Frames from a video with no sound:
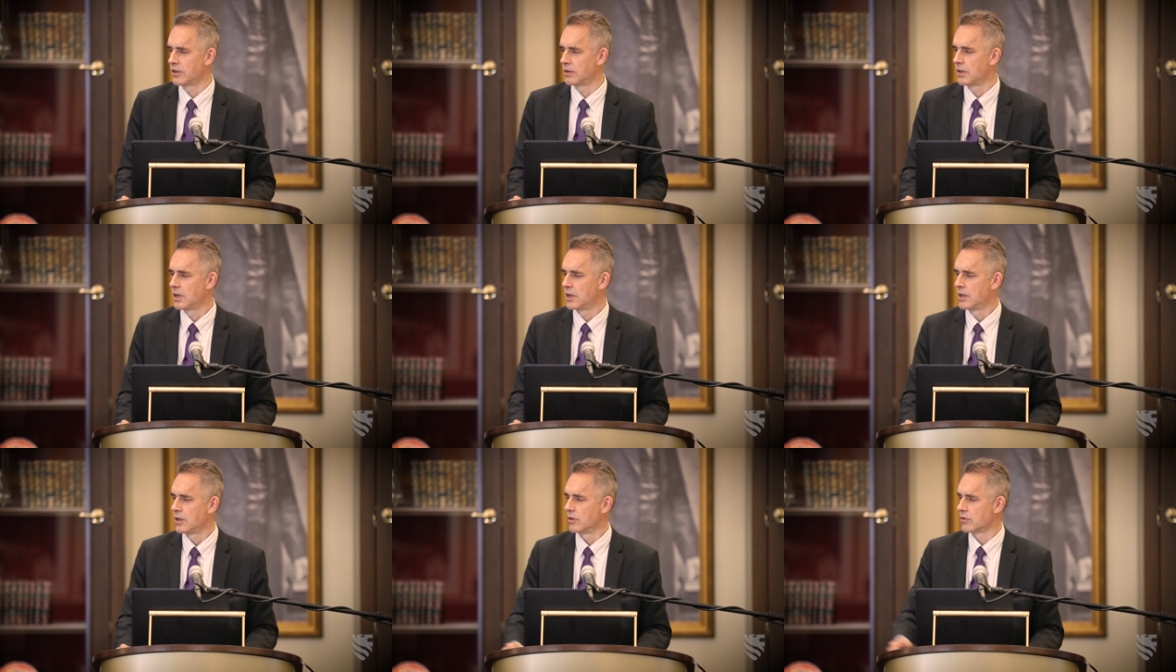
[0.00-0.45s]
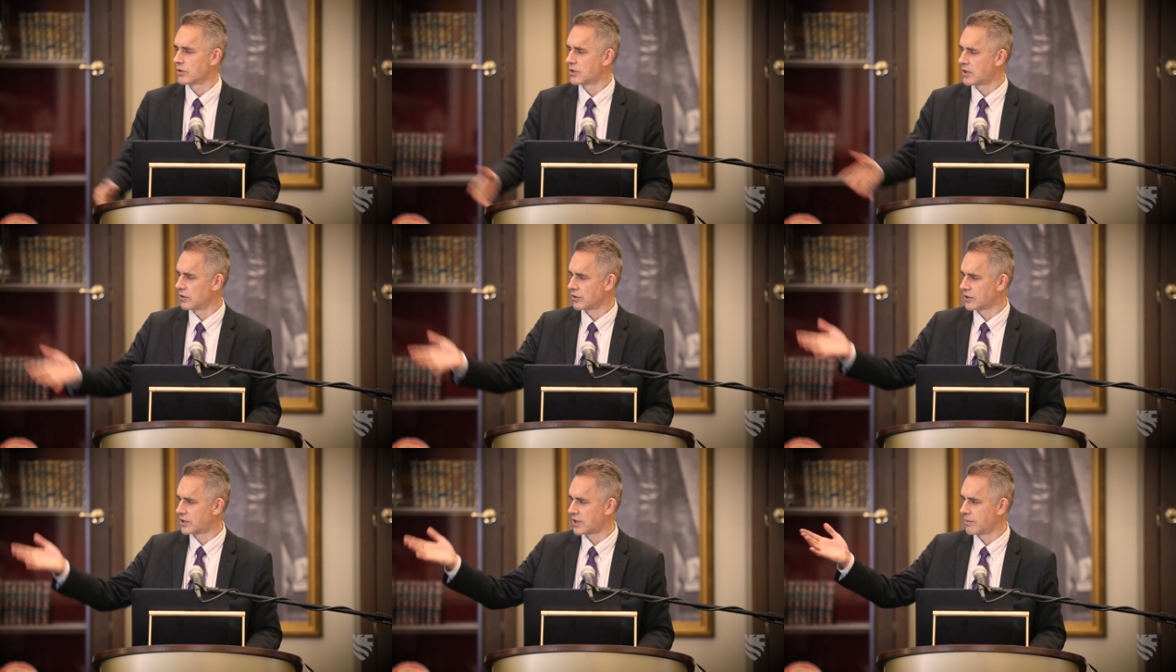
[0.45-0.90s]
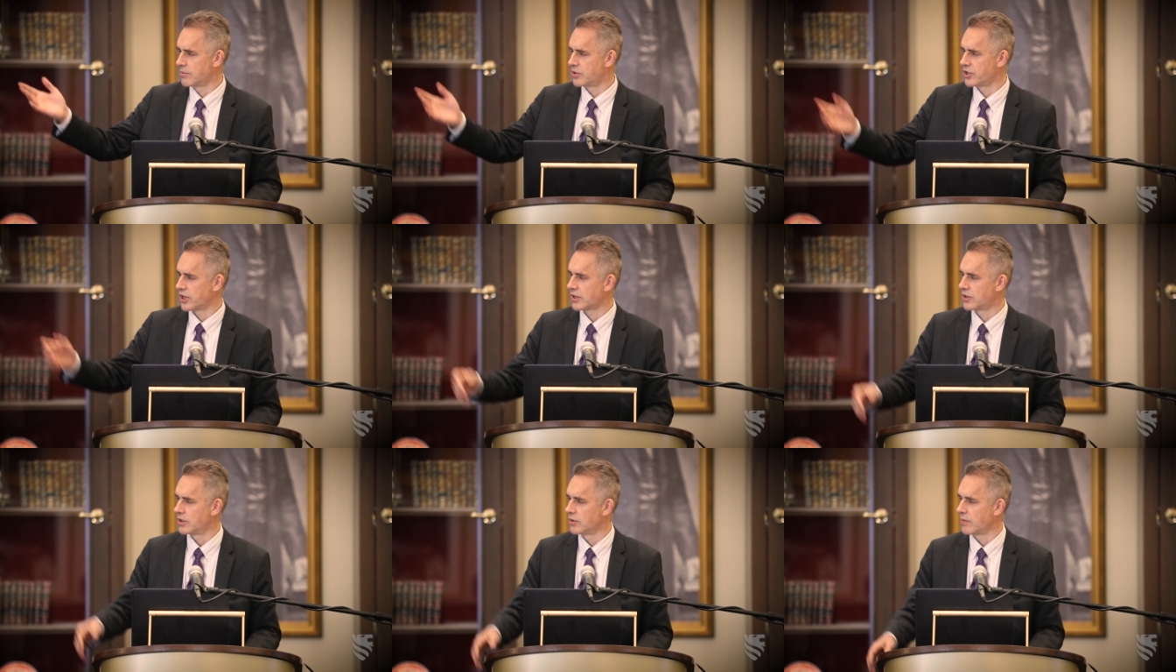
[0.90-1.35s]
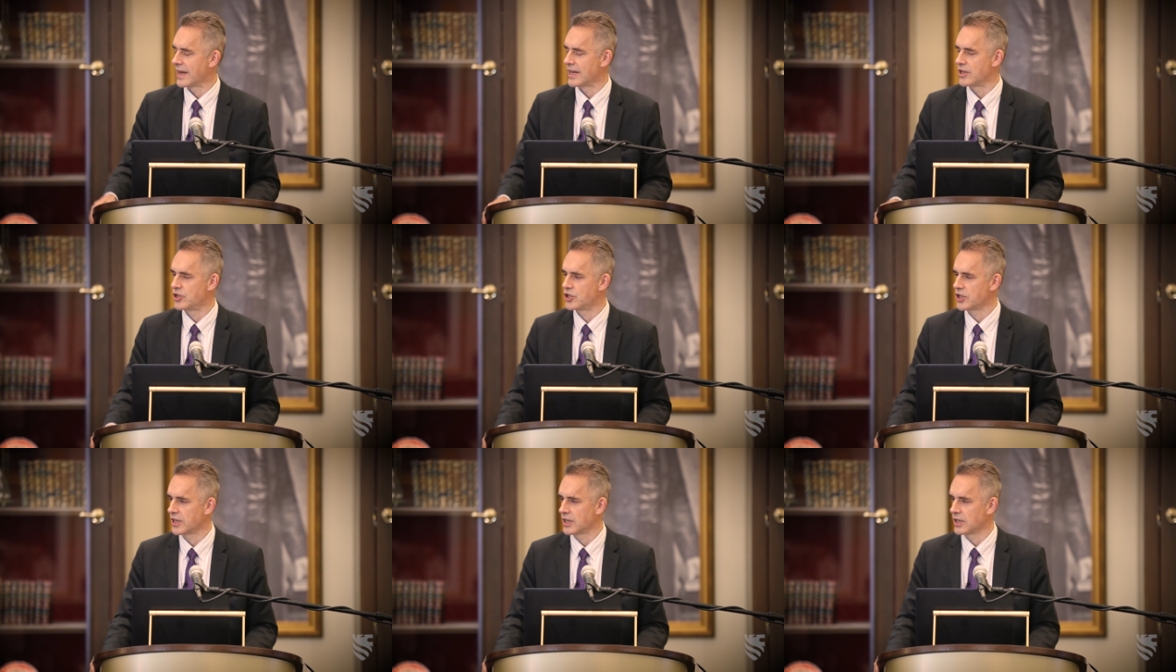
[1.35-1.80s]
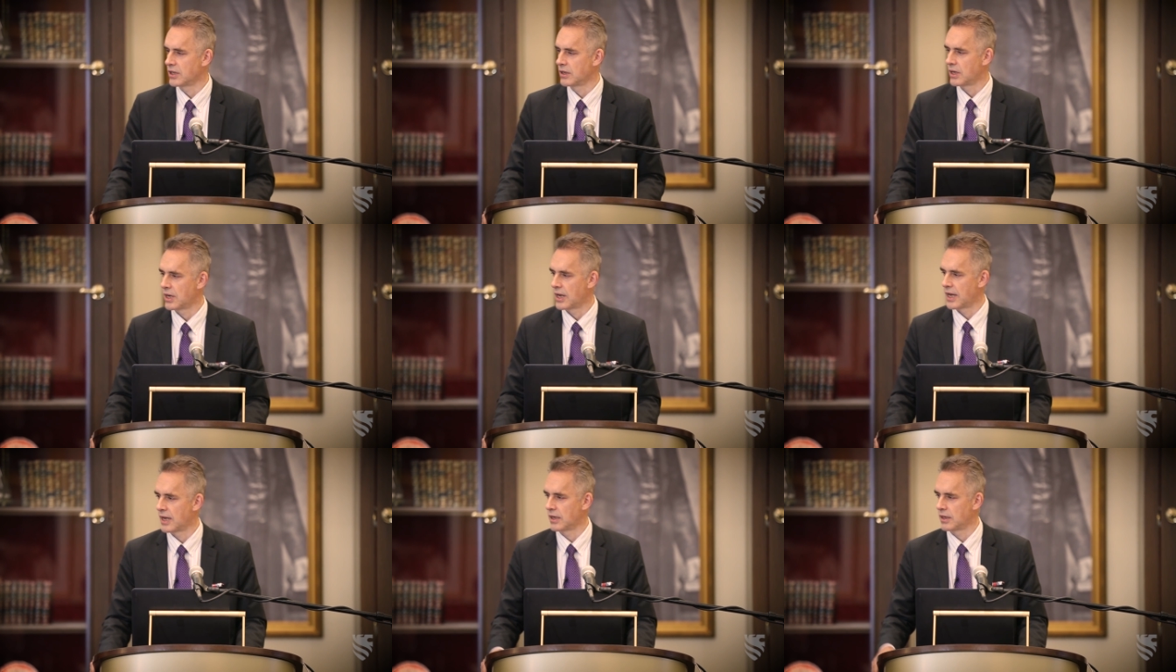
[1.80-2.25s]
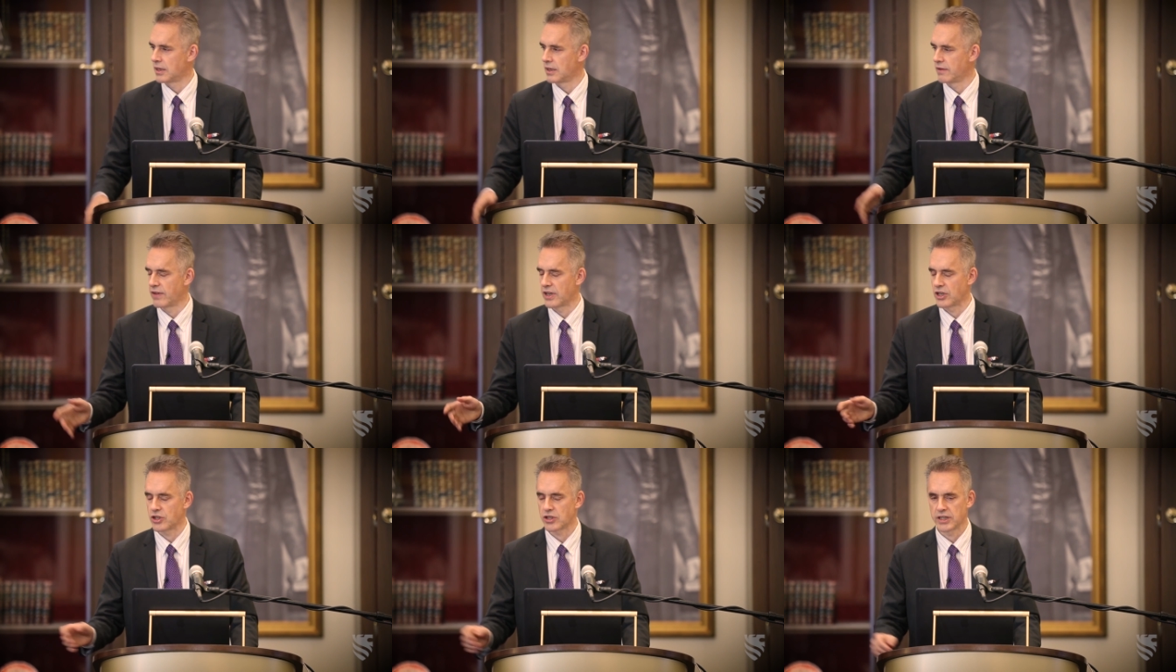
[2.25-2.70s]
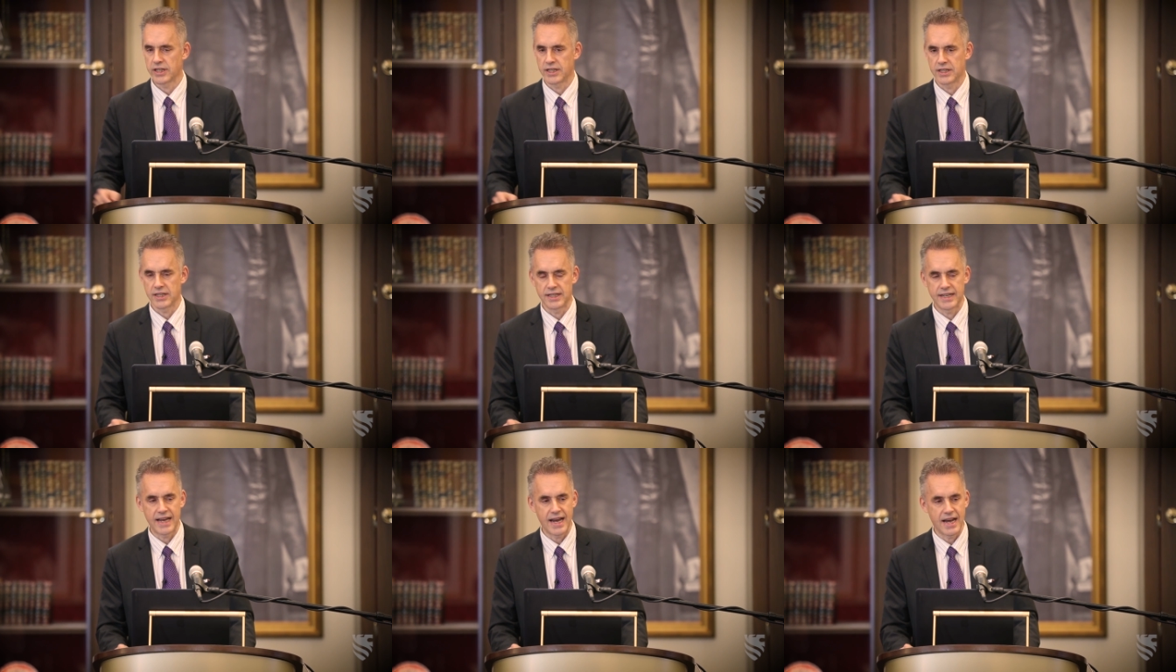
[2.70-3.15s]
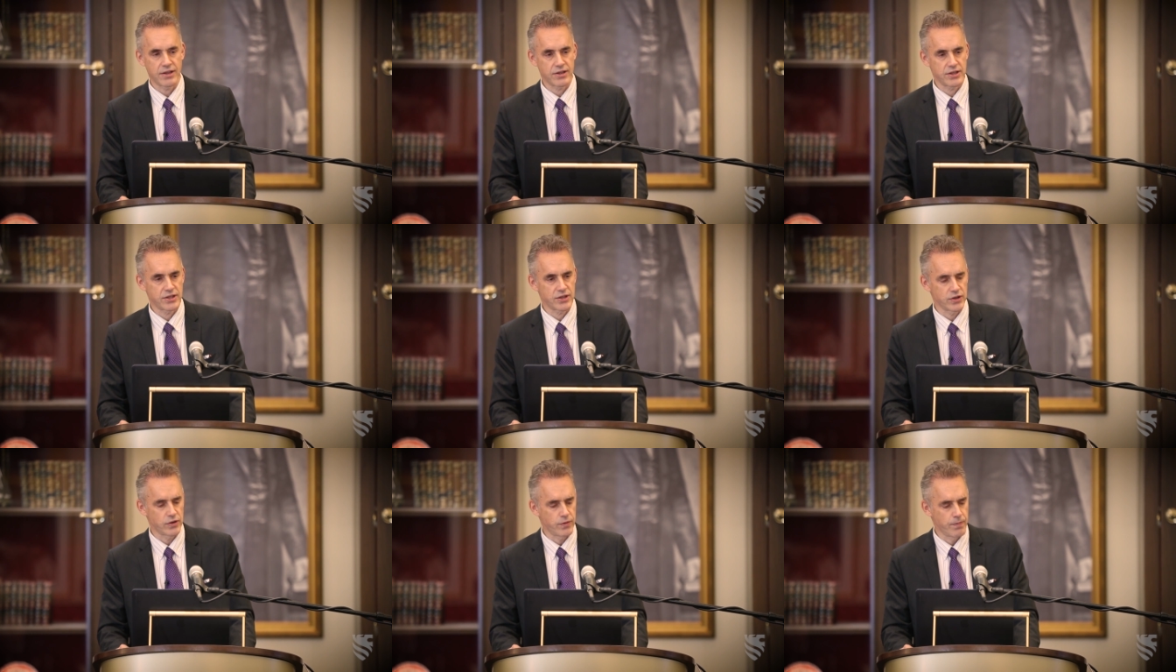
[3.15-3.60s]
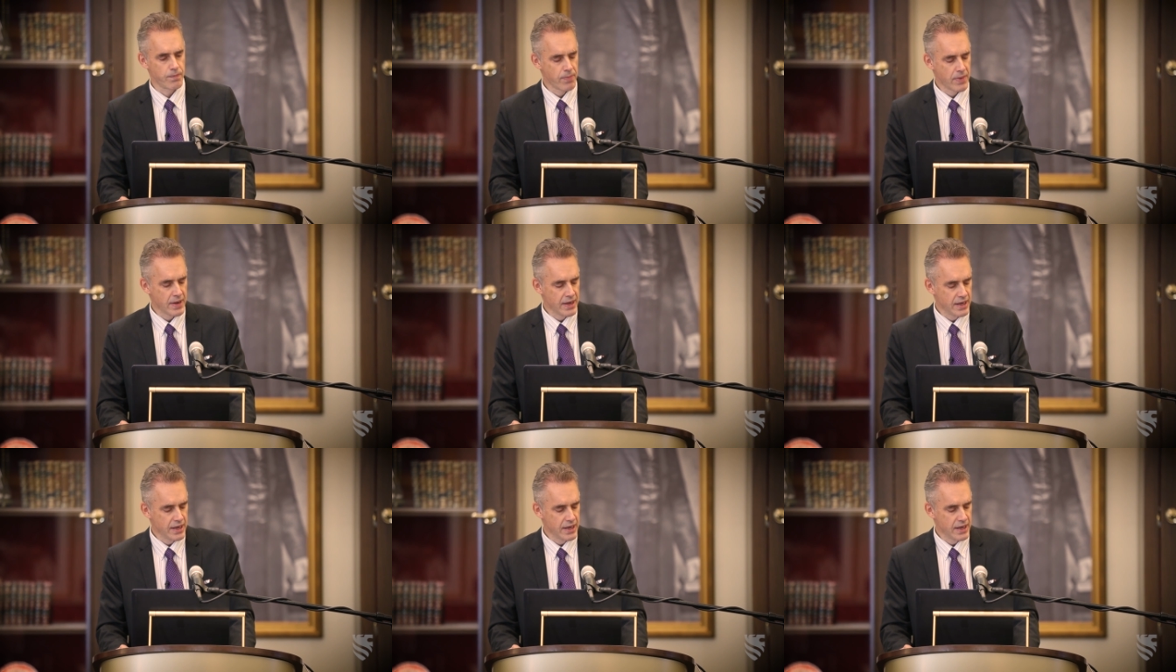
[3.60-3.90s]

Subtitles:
and you're still subject to aging and eventually to death. So